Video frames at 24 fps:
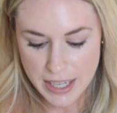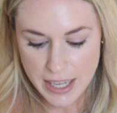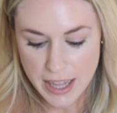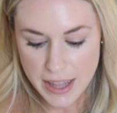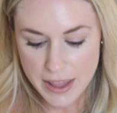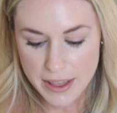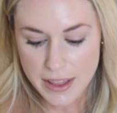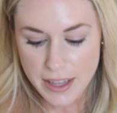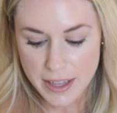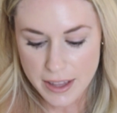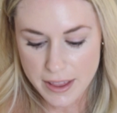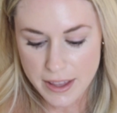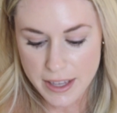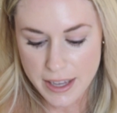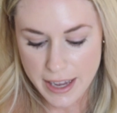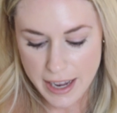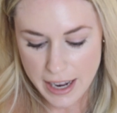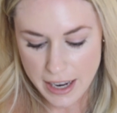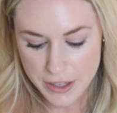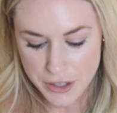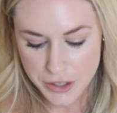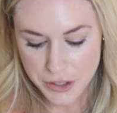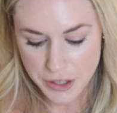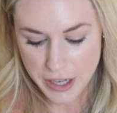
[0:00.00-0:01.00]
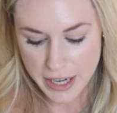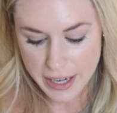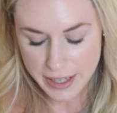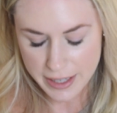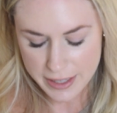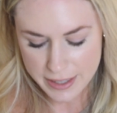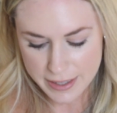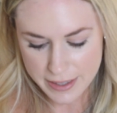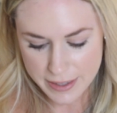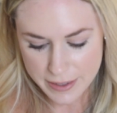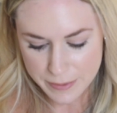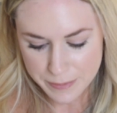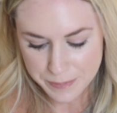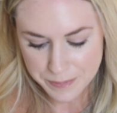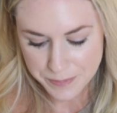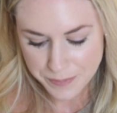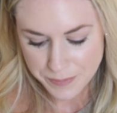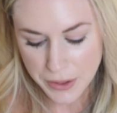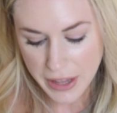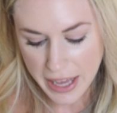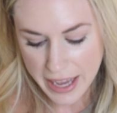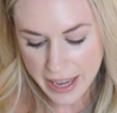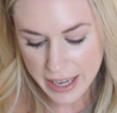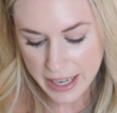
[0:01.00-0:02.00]
The theatrics.
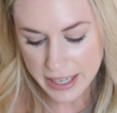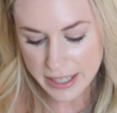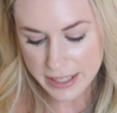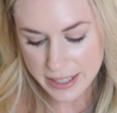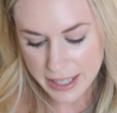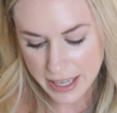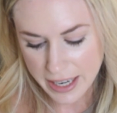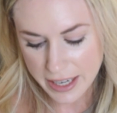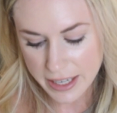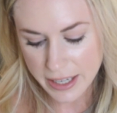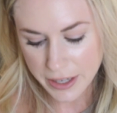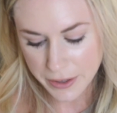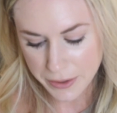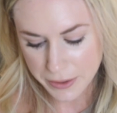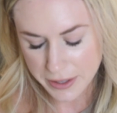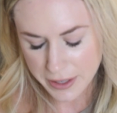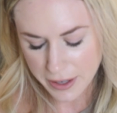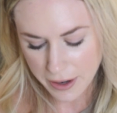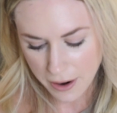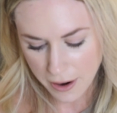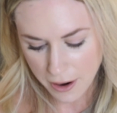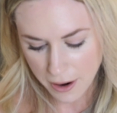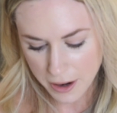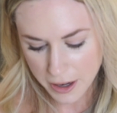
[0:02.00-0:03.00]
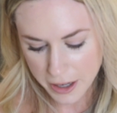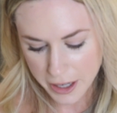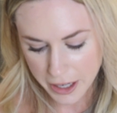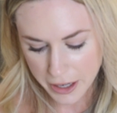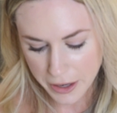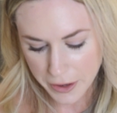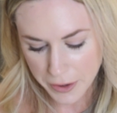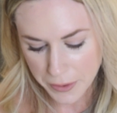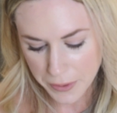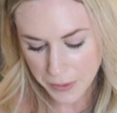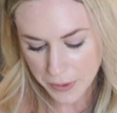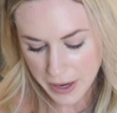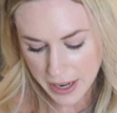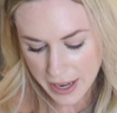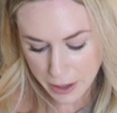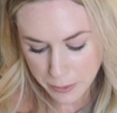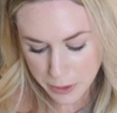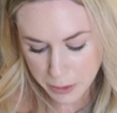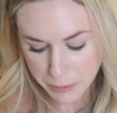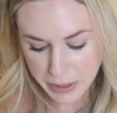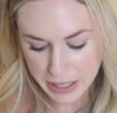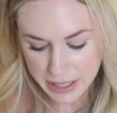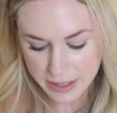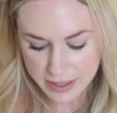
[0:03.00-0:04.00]
They continue to argue. I
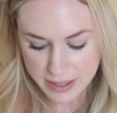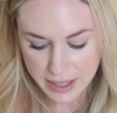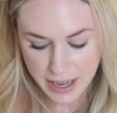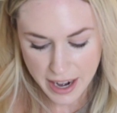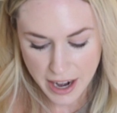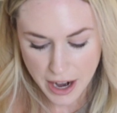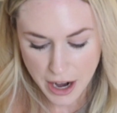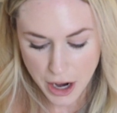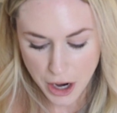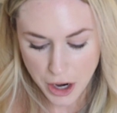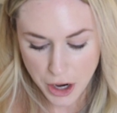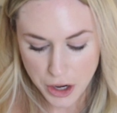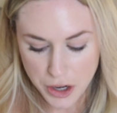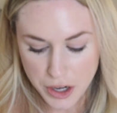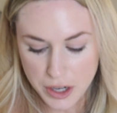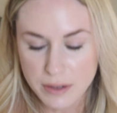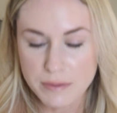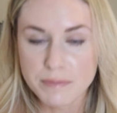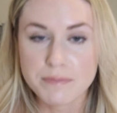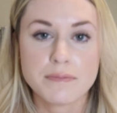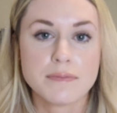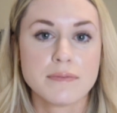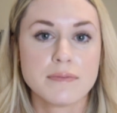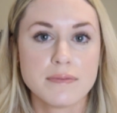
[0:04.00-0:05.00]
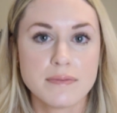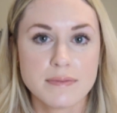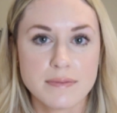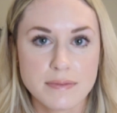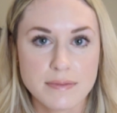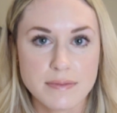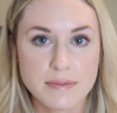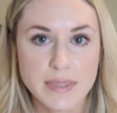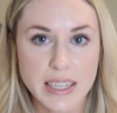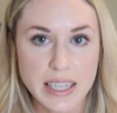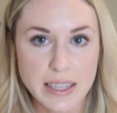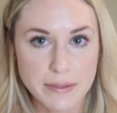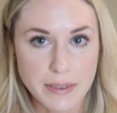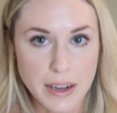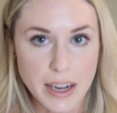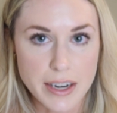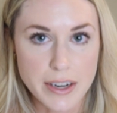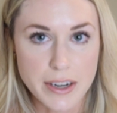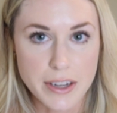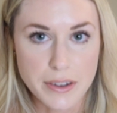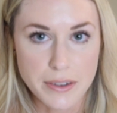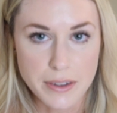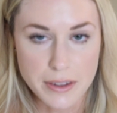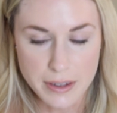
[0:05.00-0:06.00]
would be scared if I
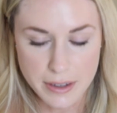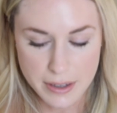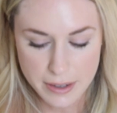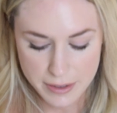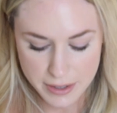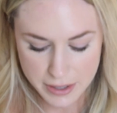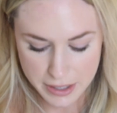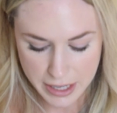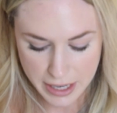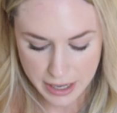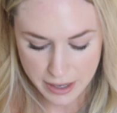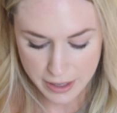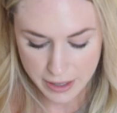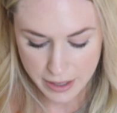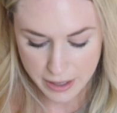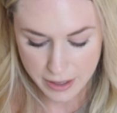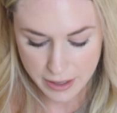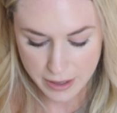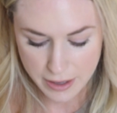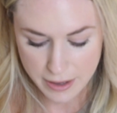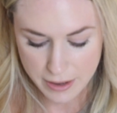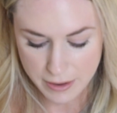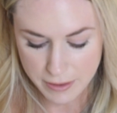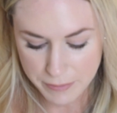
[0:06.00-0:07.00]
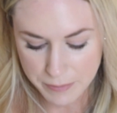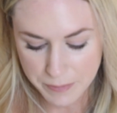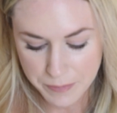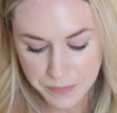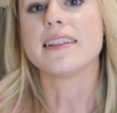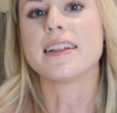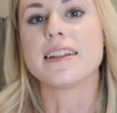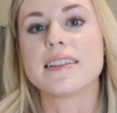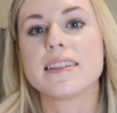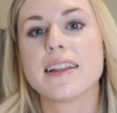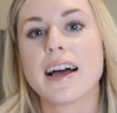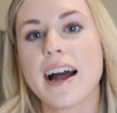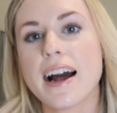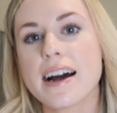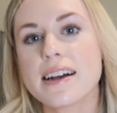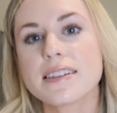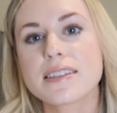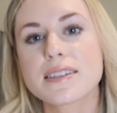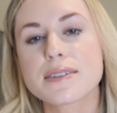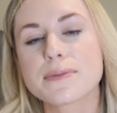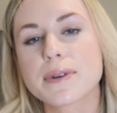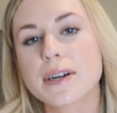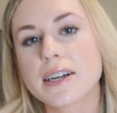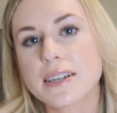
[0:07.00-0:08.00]
knew that she had a gun. The
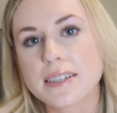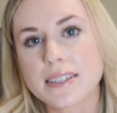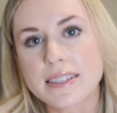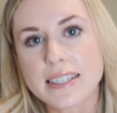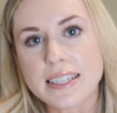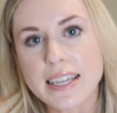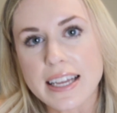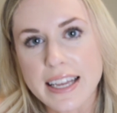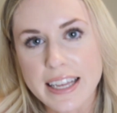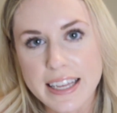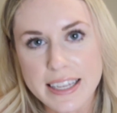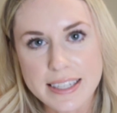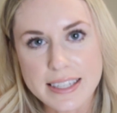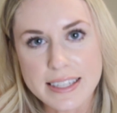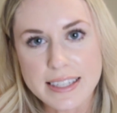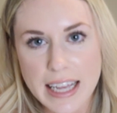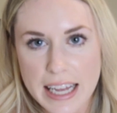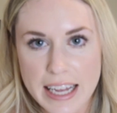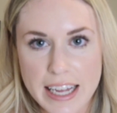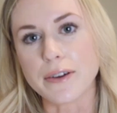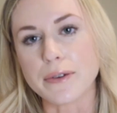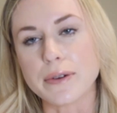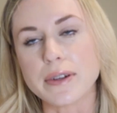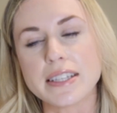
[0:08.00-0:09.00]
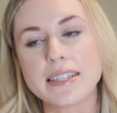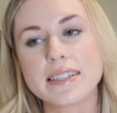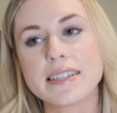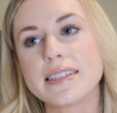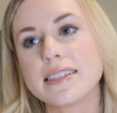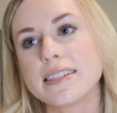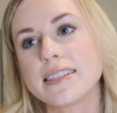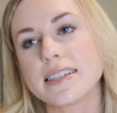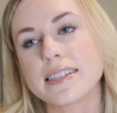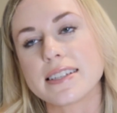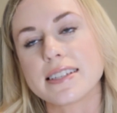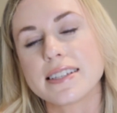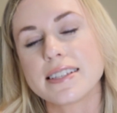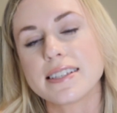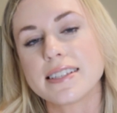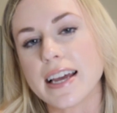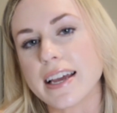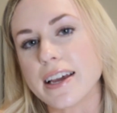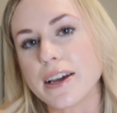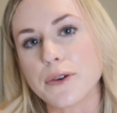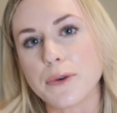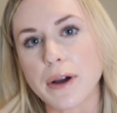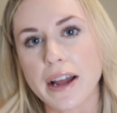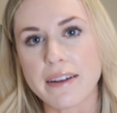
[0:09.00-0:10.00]
last words he said was to
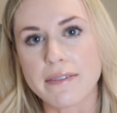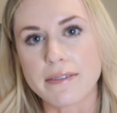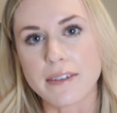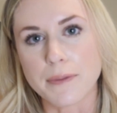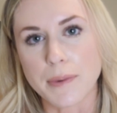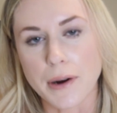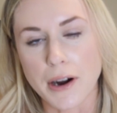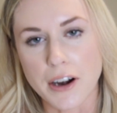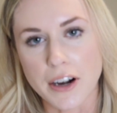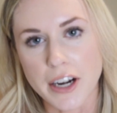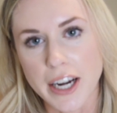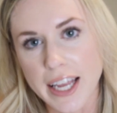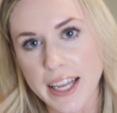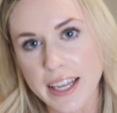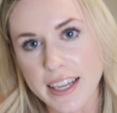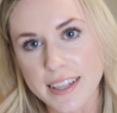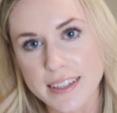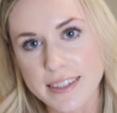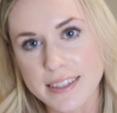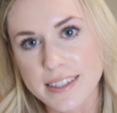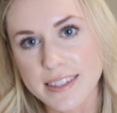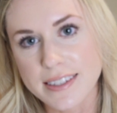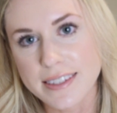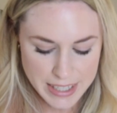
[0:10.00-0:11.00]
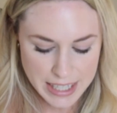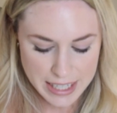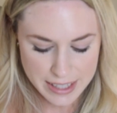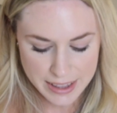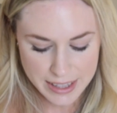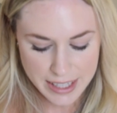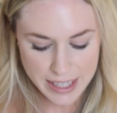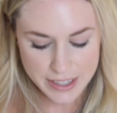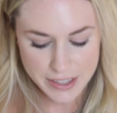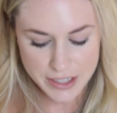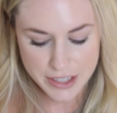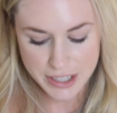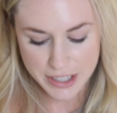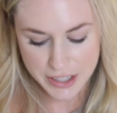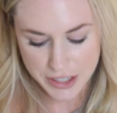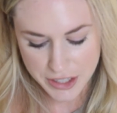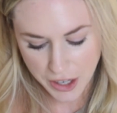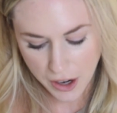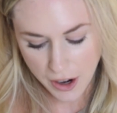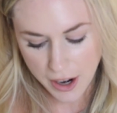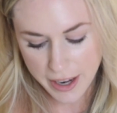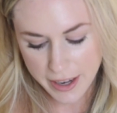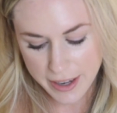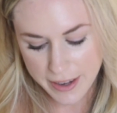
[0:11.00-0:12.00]
stay away from our kids. And then she
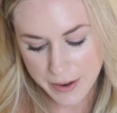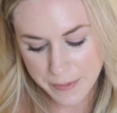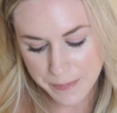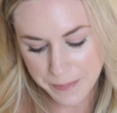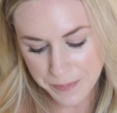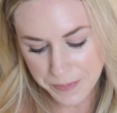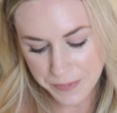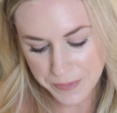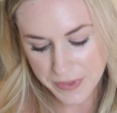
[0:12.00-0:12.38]
shot him.